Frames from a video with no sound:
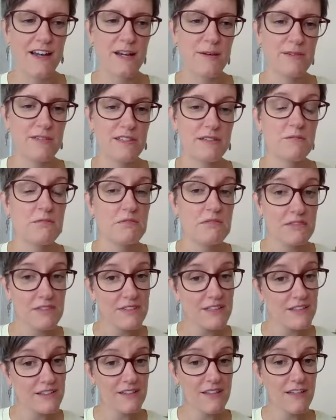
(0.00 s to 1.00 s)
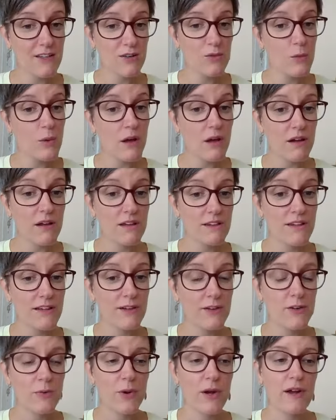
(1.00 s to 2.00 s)
And I was like, that could work, that
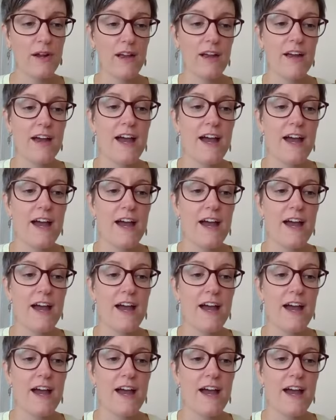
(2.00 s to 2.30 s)
could work.